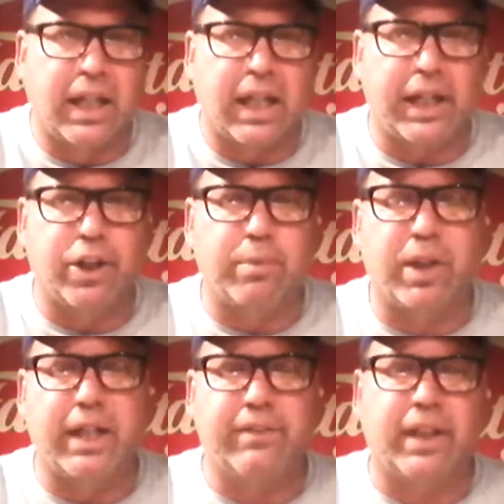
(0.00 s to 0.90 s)
I do
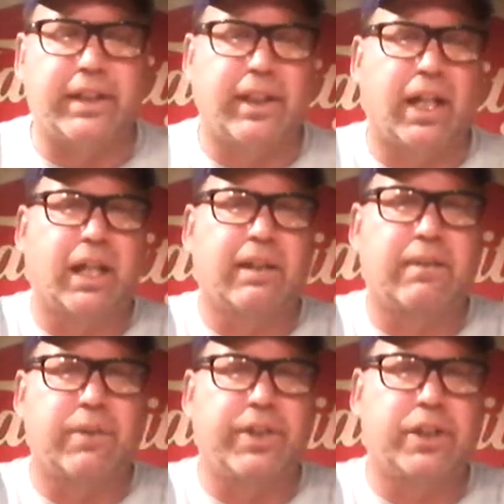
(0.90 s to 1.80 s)
believe that
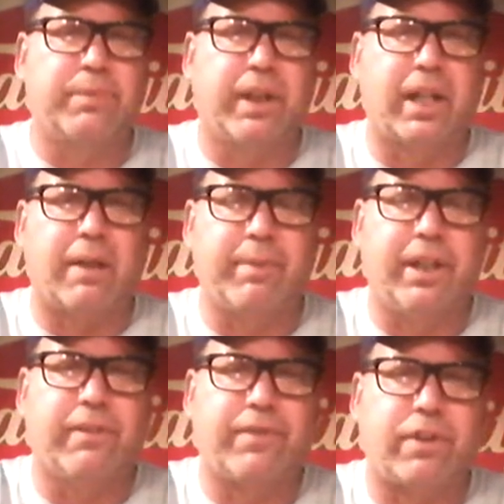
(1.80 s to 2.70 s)
with this beer I'll be
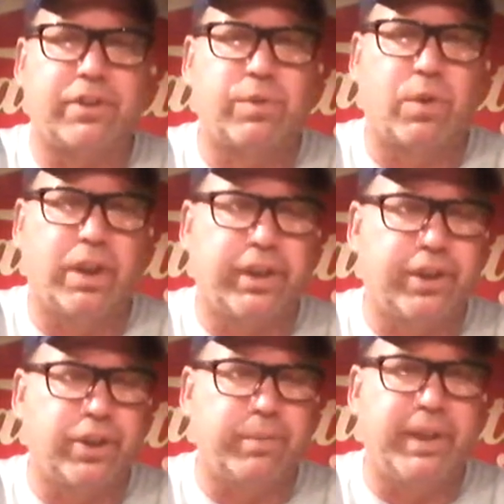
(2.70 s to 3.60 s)
the first one
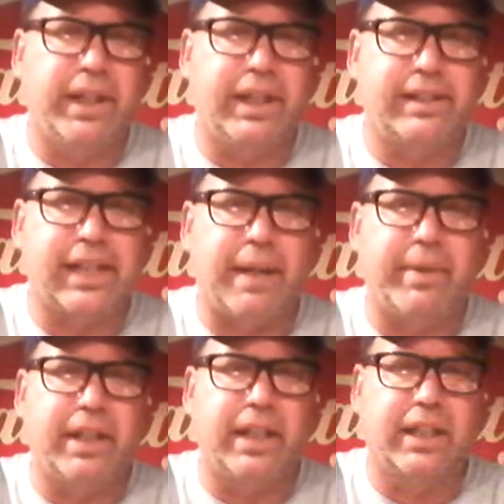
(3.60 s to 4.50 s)
to be
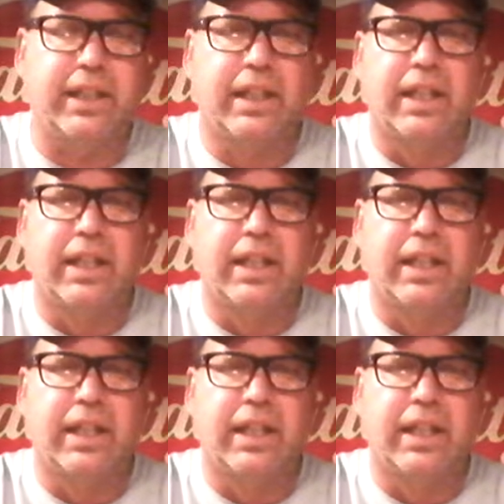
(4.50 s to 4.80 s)
examining it